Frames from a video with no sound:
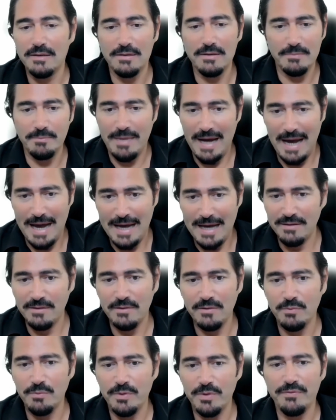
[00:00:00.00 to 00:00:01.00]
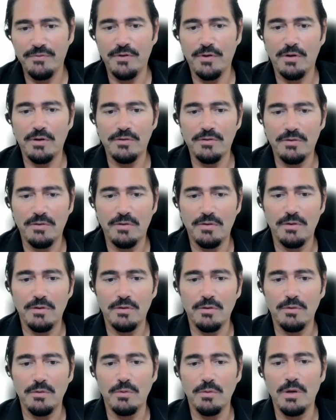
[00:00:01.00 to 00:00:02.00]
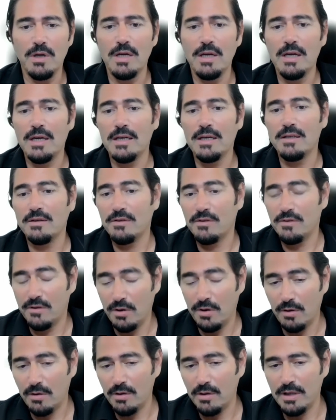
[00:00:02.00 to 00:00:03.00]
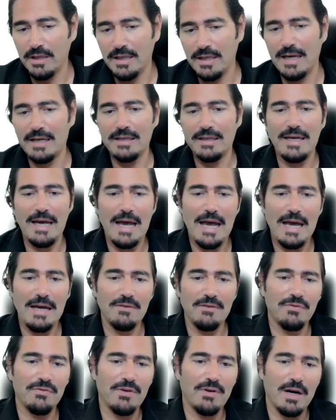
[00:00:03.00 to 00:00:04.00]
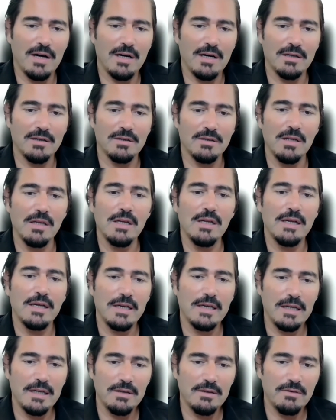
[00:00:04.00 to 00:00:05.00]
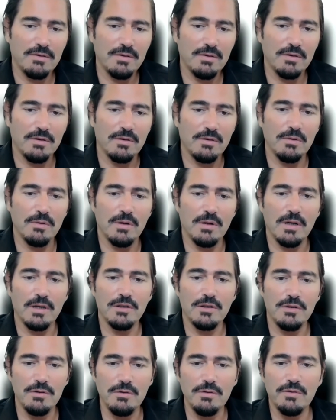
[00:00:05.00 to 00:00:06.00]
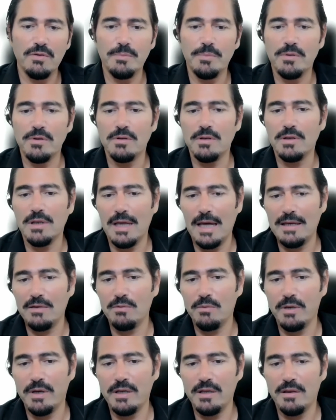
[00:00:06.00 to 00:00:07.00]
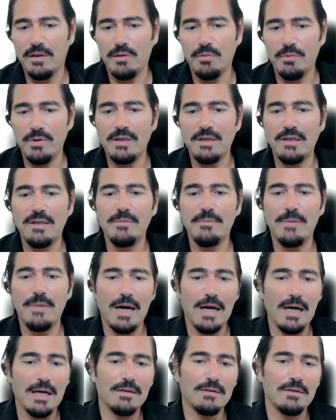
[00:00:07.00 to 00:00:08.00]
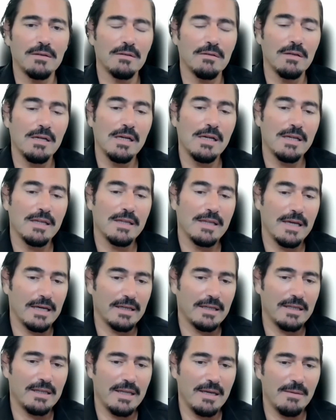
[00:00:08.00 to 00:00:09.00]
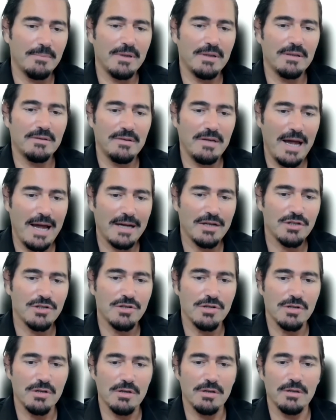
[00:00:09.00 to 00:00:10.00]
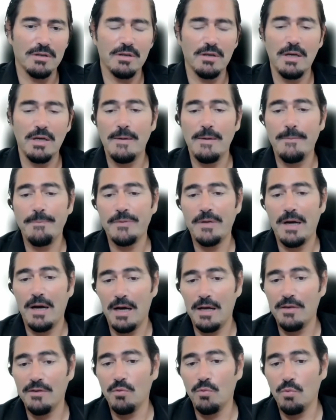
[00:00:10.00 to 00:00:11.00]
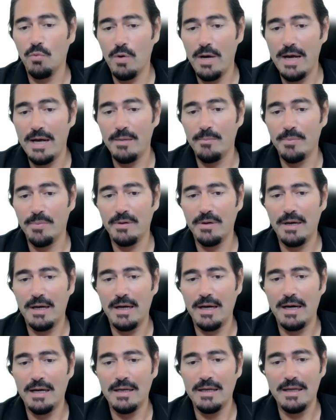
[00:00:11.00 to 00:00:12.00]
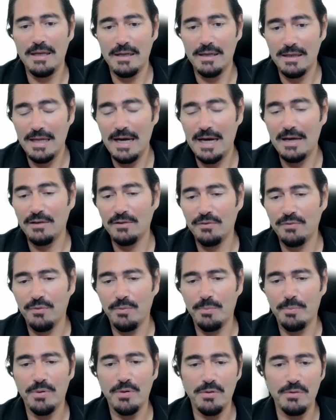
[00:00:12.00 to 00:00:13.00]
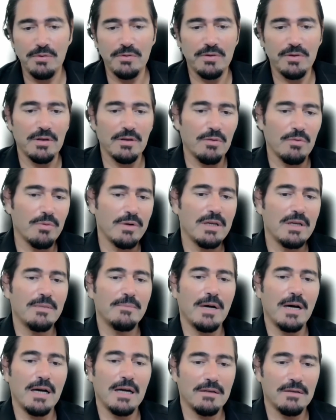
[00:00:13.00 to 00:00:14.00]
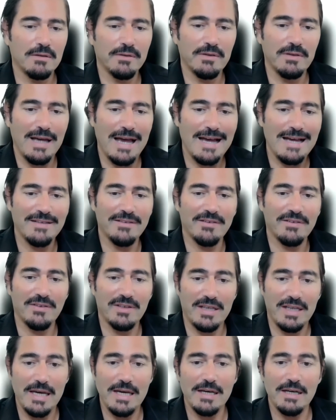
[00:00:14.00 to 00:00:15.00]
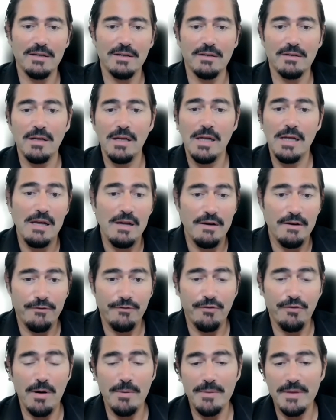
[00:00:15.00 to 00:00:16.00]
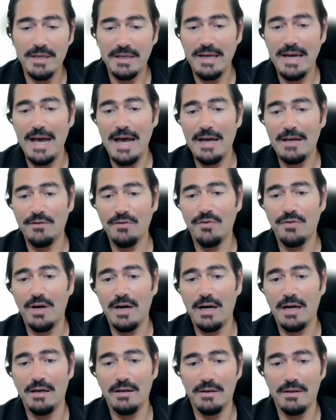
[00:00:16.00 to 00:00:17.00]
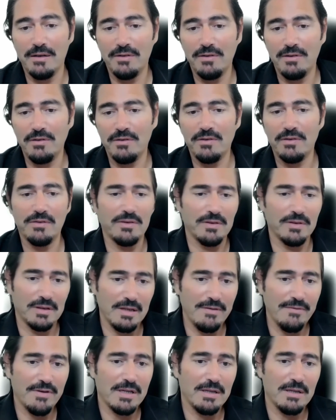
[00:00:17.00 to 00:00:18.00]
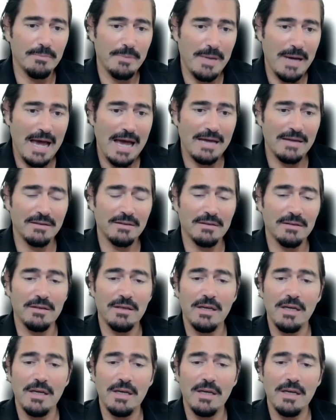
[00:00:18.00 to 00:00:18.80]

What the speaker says: patent refers to turning that CAD file into a usable, lightweight 3D model that can then be textured on the web. It allows for producing 3D models at scale from the CAD file. This is a significant patent,